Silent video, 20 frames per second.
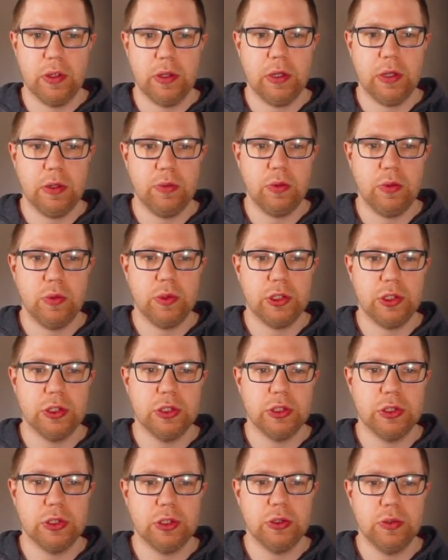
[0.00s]
And what we should
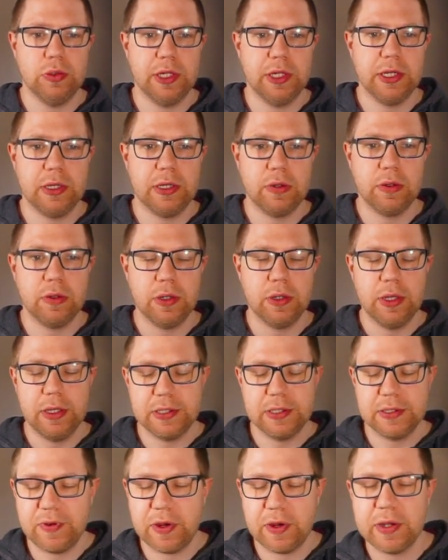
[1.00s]
do now,
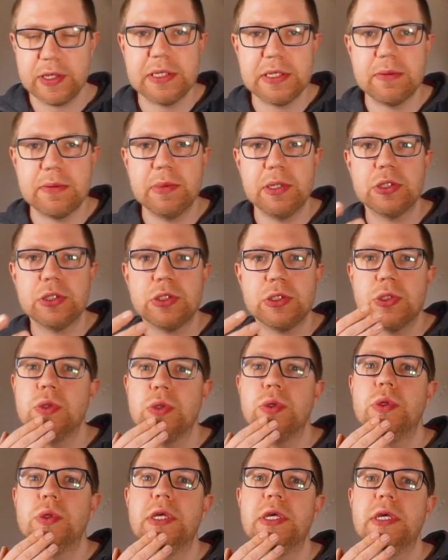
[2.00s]
this is very similar
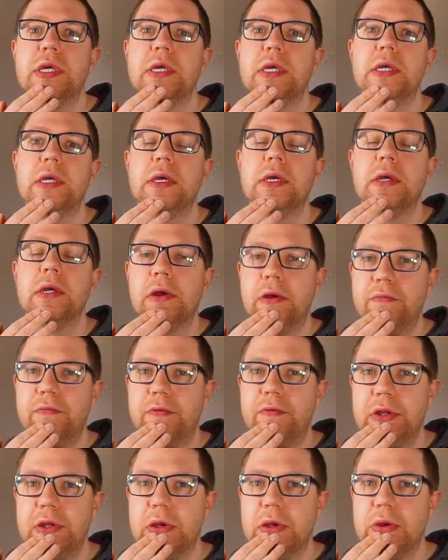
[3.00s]
to the
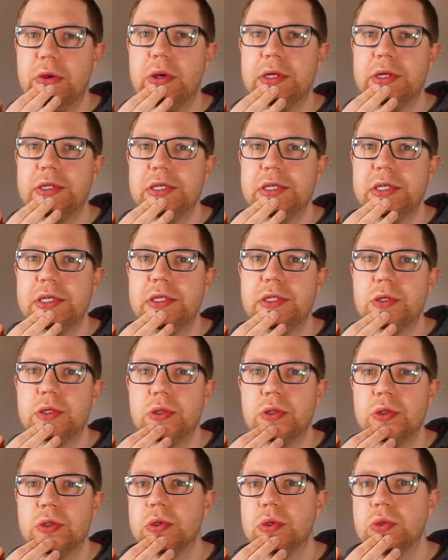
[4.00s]
video I did
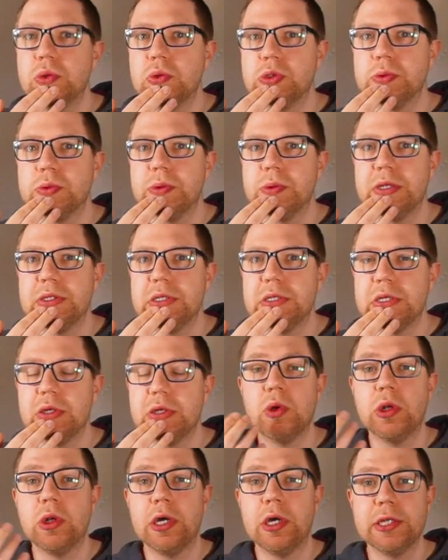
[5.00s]
on automating
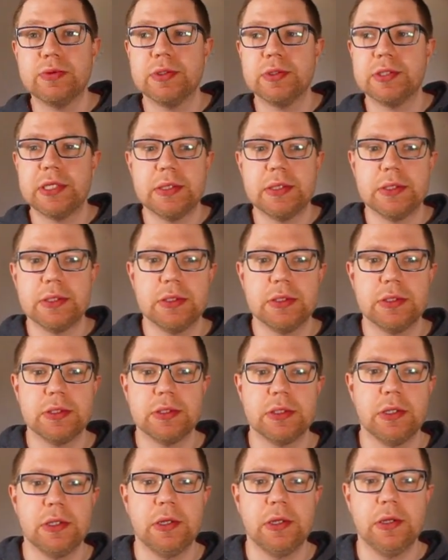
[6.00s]
your lights with sensors.
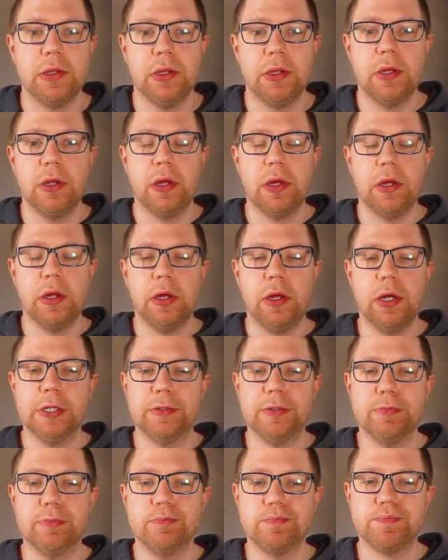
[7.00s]

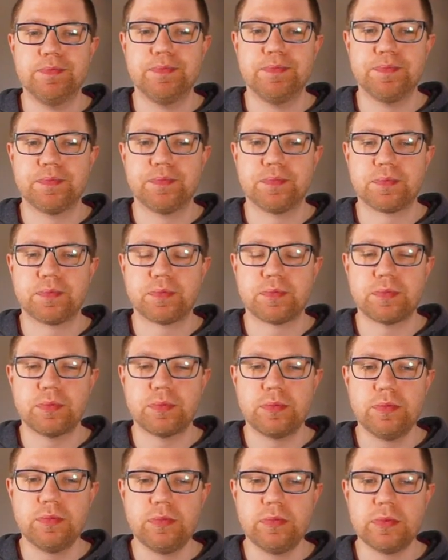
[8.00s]
Um,
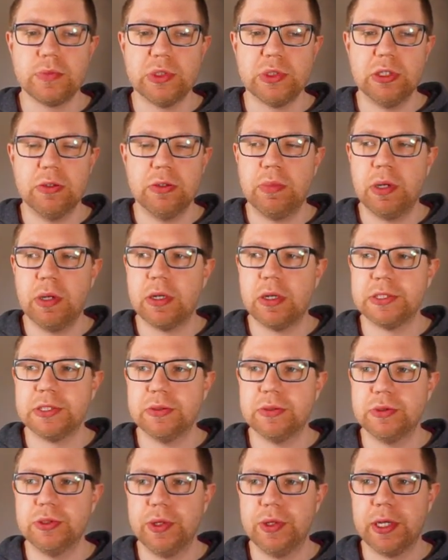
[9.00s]
but I'll
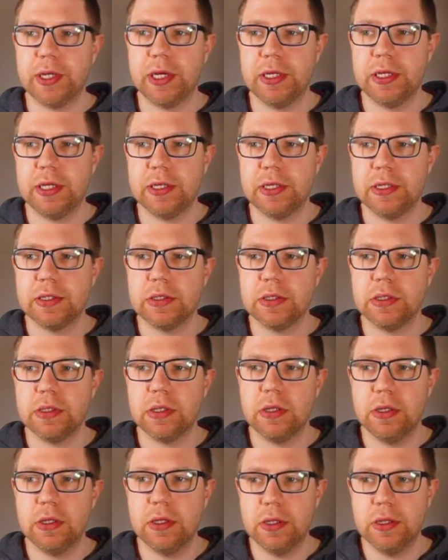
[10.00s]
still do it again here.
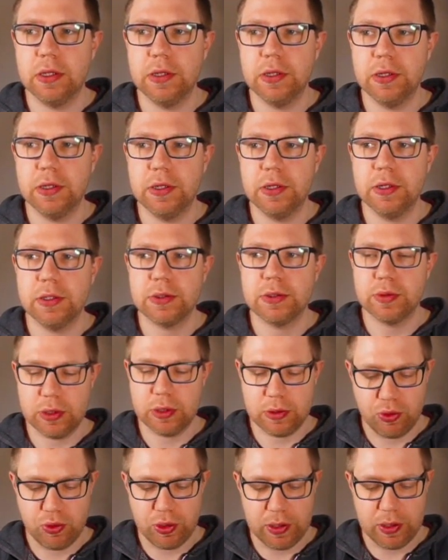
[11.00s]
Uh, so we're
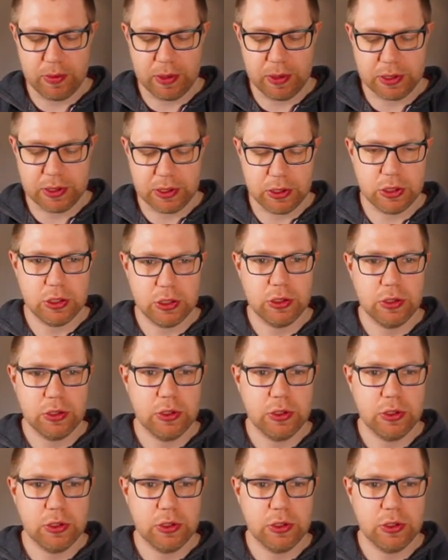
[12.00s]
going to print the message.